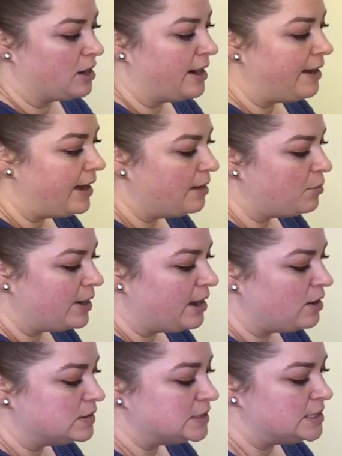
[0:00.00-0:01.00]
her
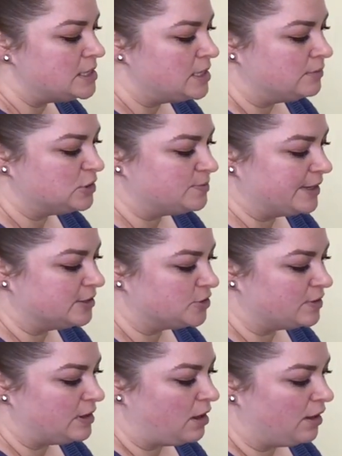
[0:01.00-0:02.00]
eyebrows, just making
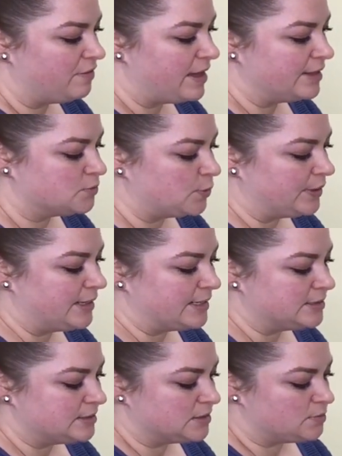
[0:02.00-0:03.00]
sure that all of that is really
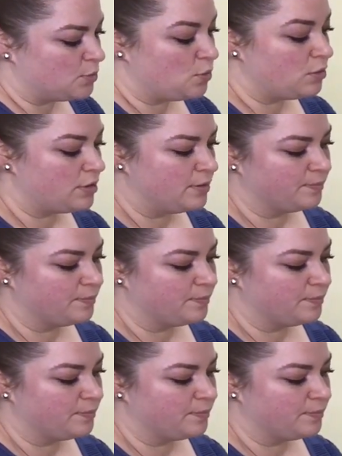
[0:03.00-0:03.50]
nice and smooth.